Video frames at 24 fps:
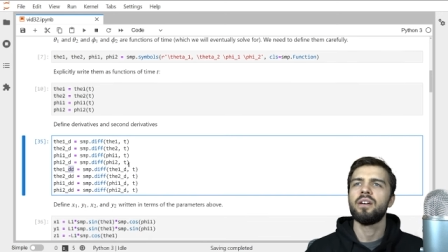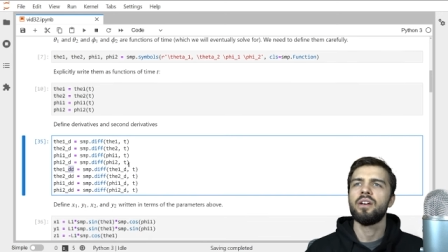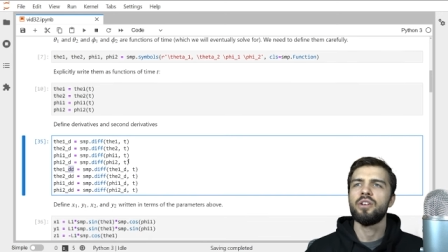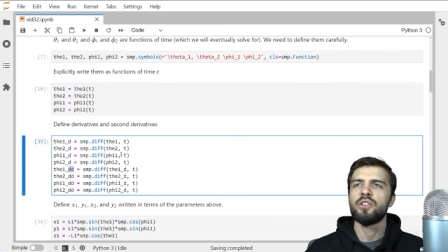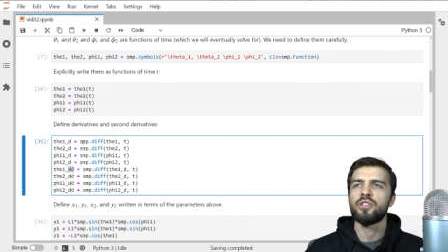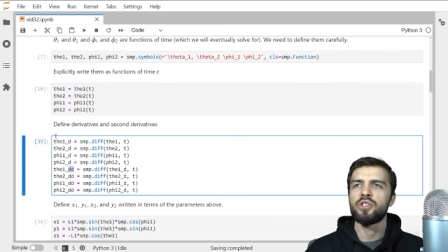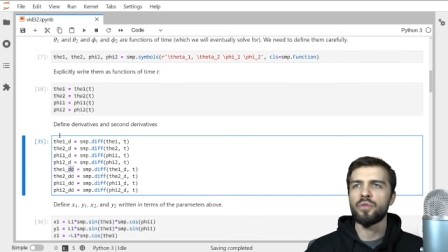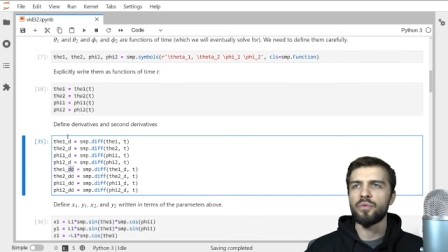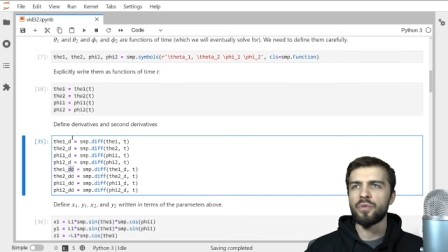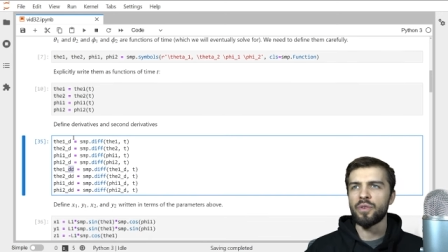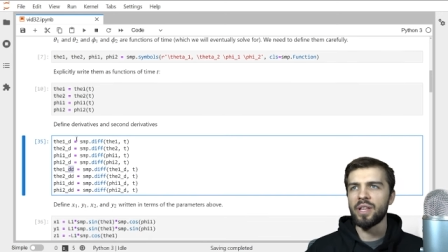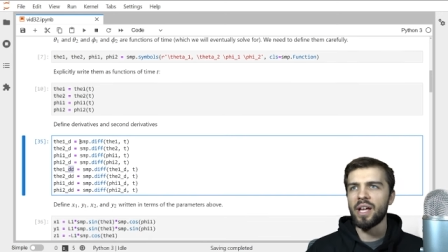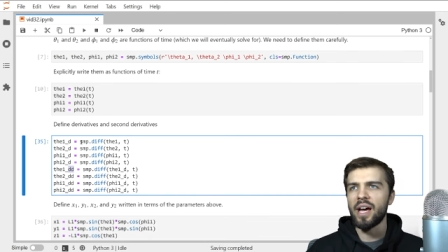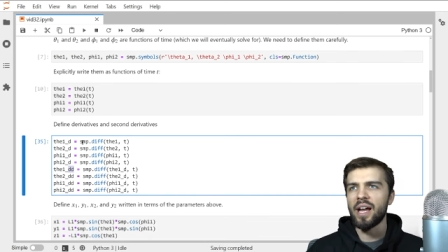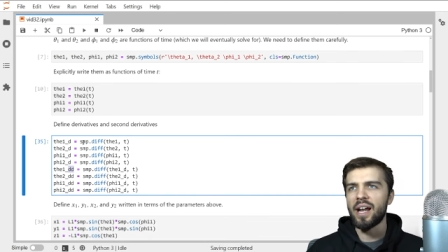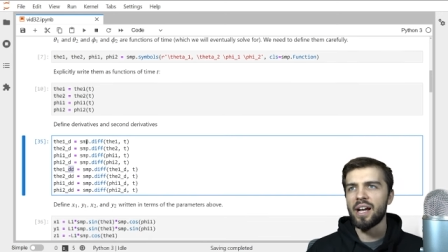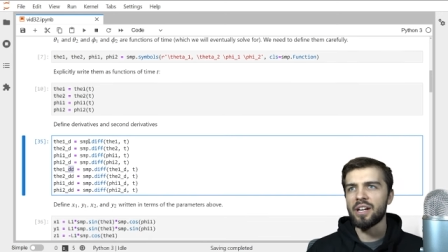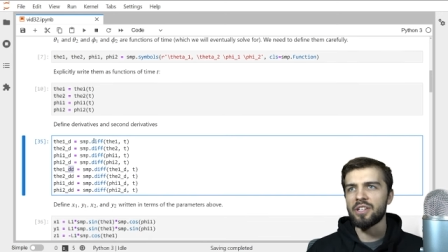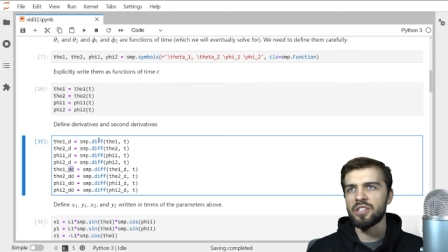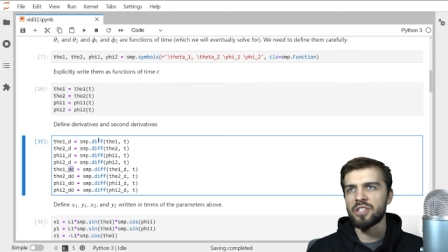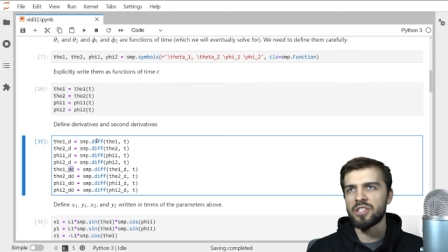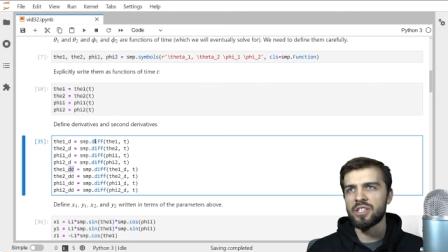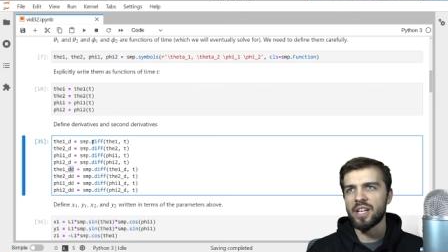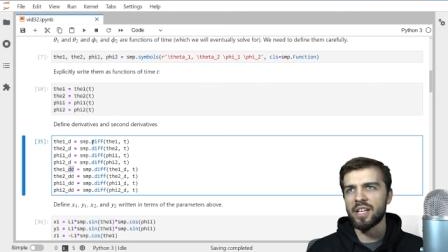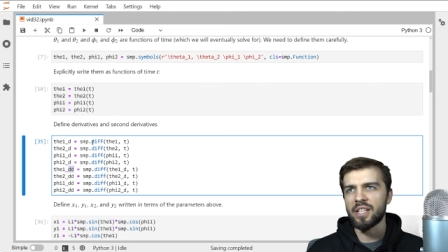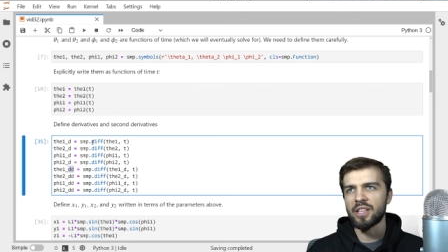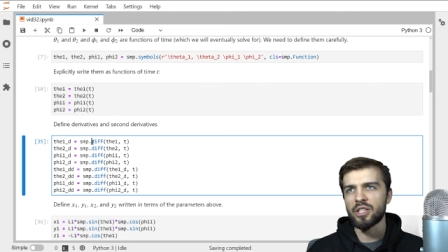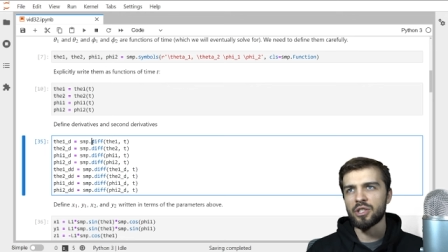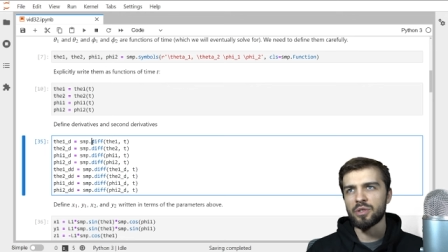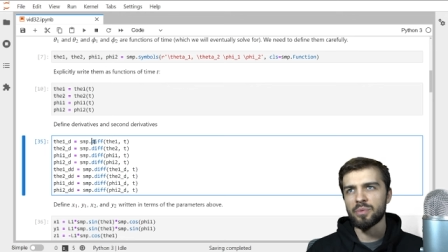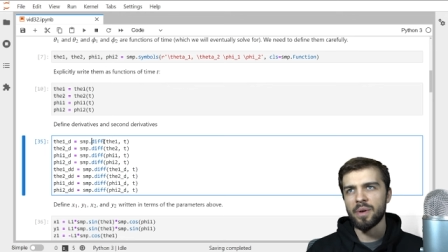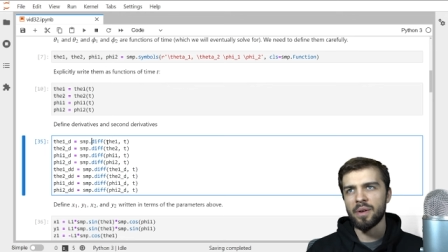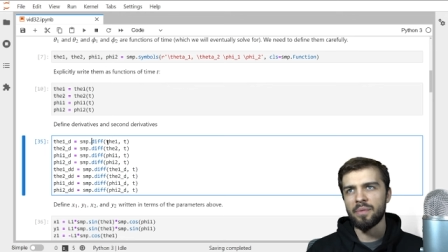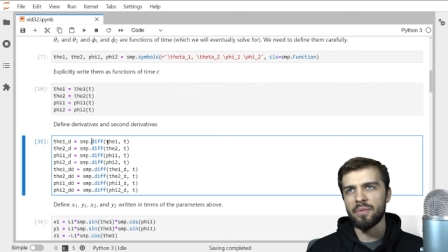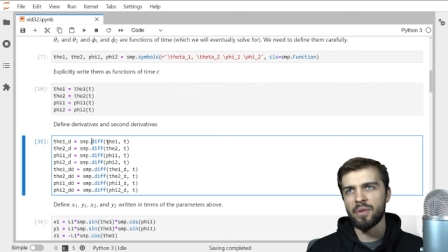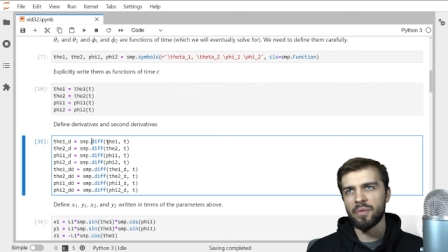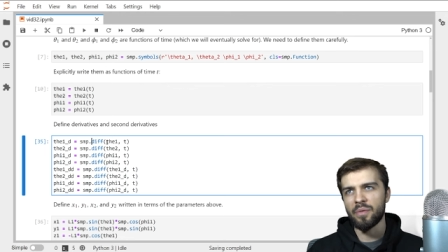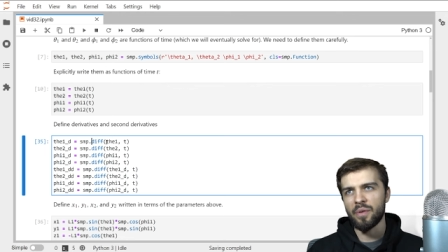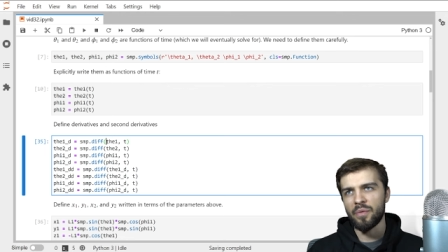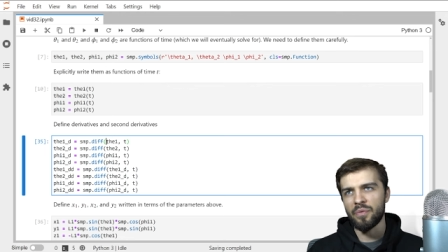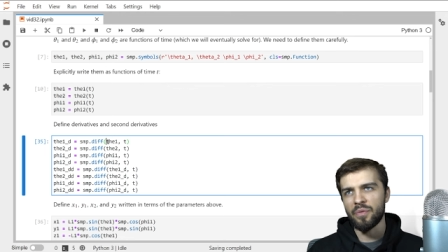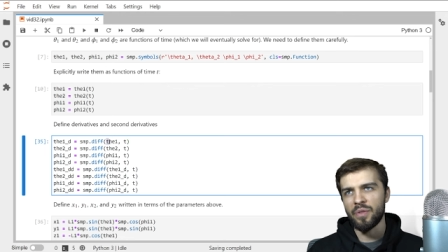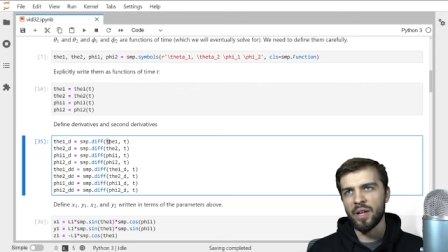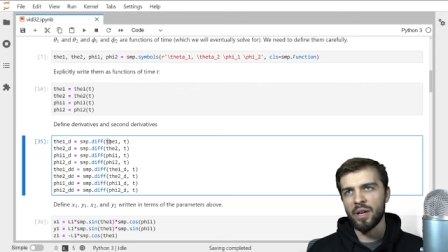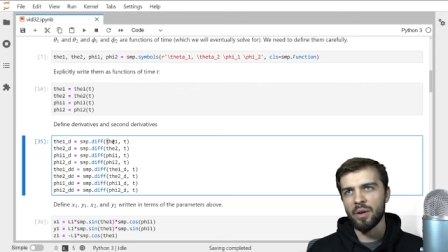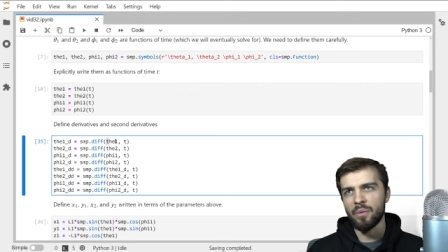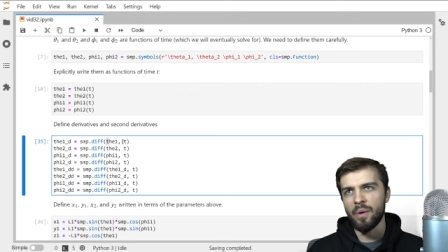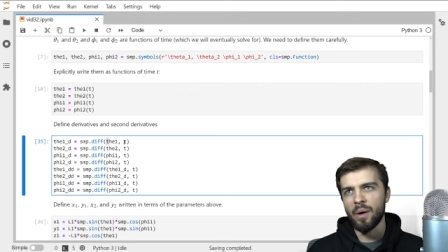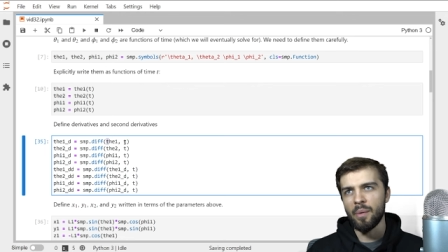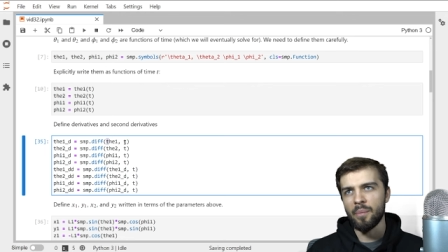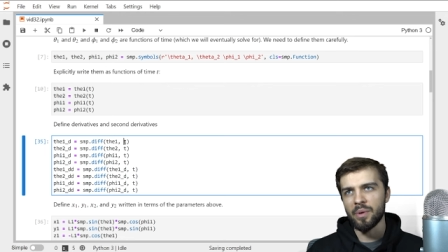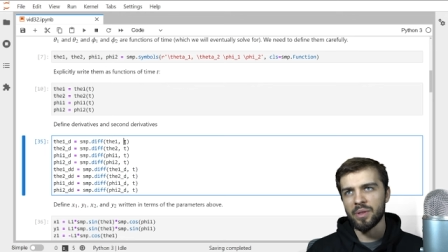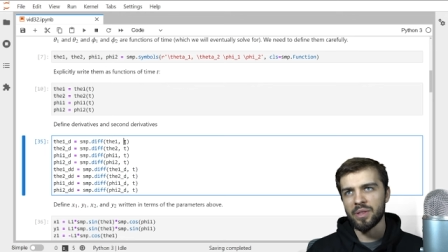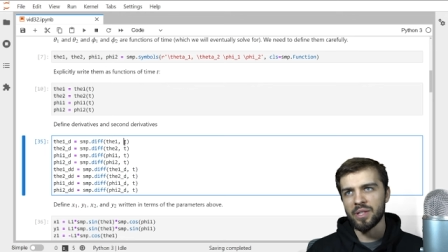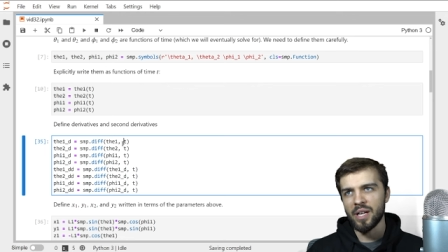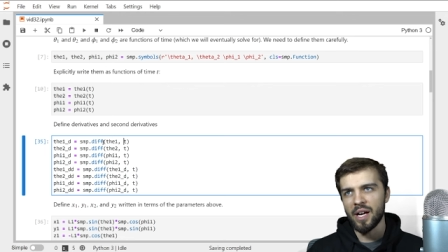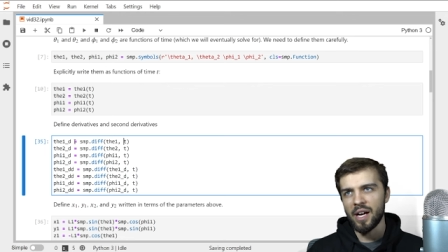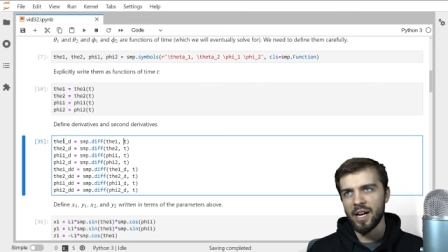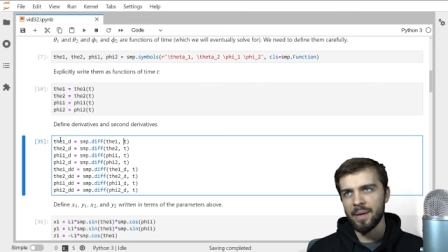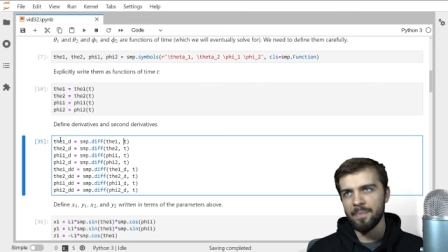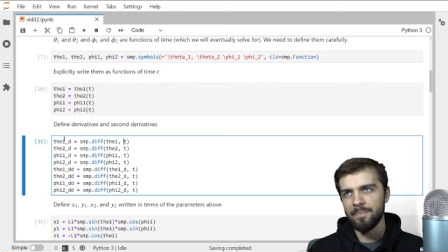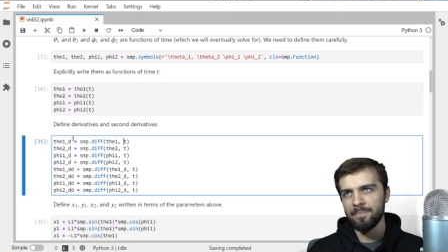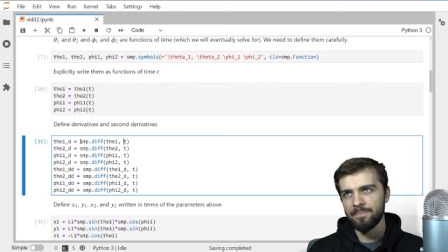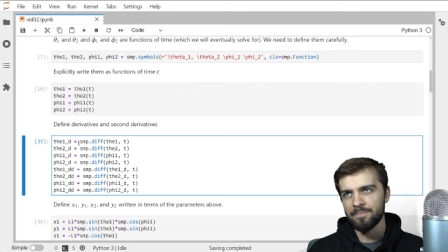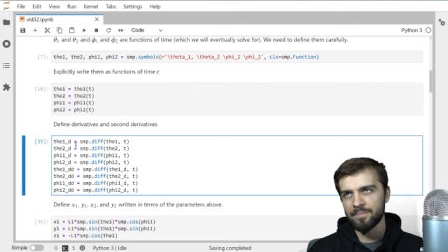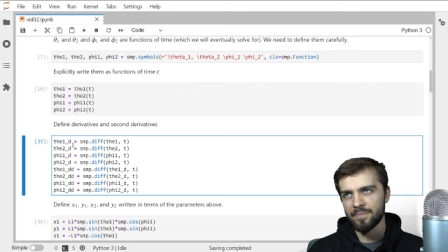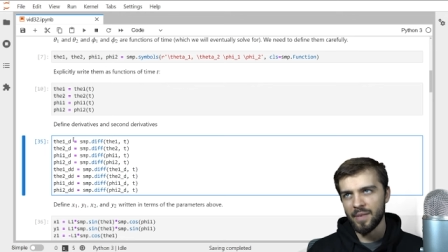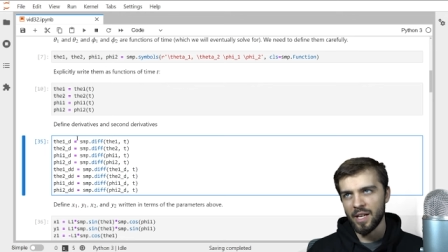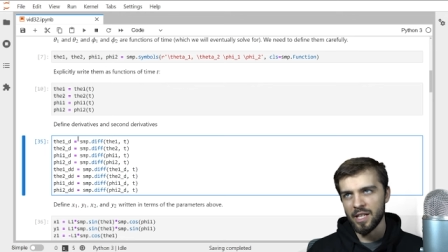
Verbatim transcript: So for that, I just take the derivative of theta one with time.